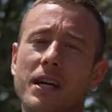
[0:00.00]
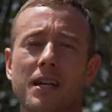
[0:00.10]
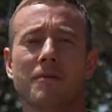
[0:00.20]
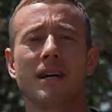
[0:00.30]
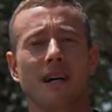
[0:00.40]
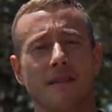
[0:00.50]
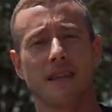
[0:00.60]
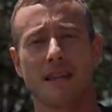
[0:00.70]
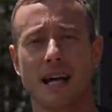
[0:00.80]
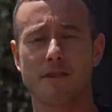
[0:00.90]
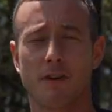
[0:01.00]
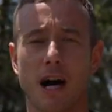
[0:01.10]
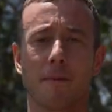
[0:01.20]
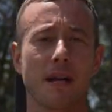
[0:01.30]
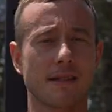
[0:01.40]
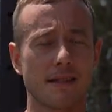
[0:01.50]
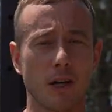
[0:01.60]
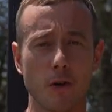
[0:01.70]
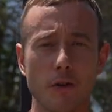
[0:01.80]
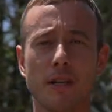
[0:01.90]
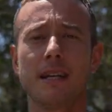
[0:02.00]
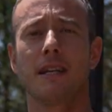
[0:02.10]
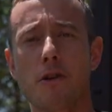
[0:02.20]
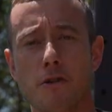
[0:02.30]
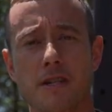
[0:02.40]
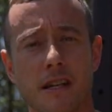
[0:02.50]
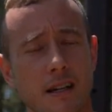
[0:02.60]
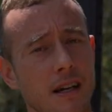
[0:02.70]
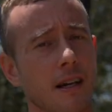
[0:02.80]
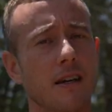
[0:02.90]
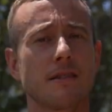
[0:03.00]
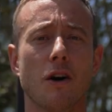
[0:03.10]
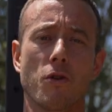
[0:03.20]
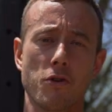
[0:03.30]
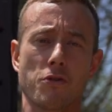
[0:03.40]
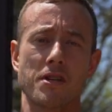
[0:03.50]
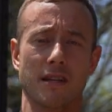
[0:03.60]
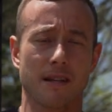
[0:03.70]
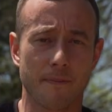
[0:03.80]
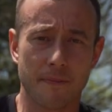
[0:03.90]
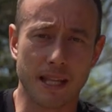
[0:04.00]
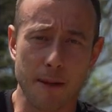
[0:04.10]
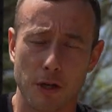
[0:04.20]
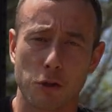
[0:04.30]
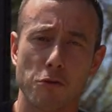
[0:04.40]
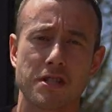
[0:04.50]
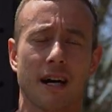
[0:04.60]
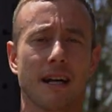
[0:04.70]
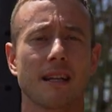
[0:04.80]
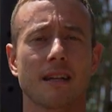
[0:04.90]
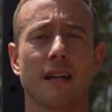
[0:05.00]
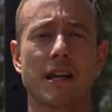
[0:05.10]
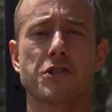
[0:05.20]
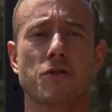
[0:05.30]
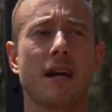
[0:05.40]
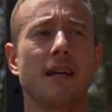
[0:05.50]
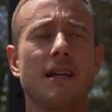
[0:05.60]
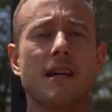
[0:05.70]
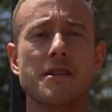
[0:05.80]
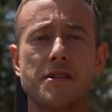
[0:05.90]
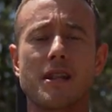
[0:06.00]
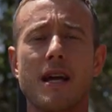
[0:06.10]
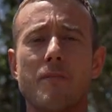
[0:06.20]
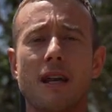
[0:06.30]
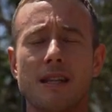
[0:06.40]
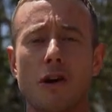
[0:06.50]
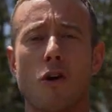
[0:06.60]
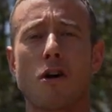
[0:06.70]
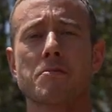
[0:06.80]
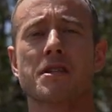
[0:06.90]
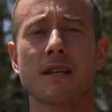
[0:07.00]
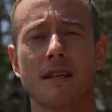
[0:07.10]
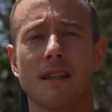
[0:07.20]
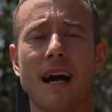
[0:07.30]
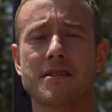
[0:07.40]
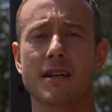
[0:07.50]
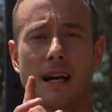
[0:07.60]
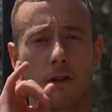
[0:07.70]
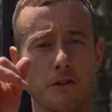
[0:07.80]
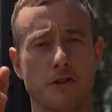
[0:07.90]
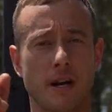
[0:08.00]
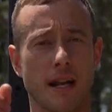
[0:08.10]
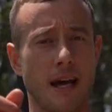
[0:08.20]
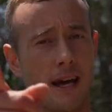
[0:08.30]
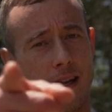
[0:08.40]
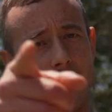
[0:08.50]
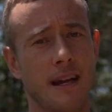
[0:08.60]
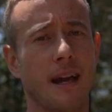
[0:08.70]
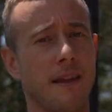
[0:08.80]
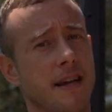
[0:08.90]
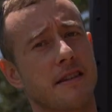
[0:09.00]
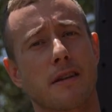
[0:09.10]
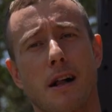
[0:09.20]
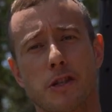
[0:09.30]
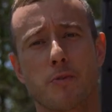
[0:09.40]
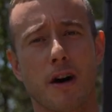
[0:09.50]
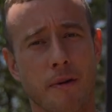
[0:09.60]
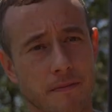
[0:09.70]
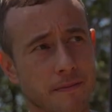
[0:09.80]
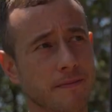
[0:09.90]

beat him, then that's fine. But until you need to use it, don't use it. Keep your glutes tight, legs straight, slight bend in the arms, lats tight, look straight ahead, and that's a knowledge bomb. Well, D,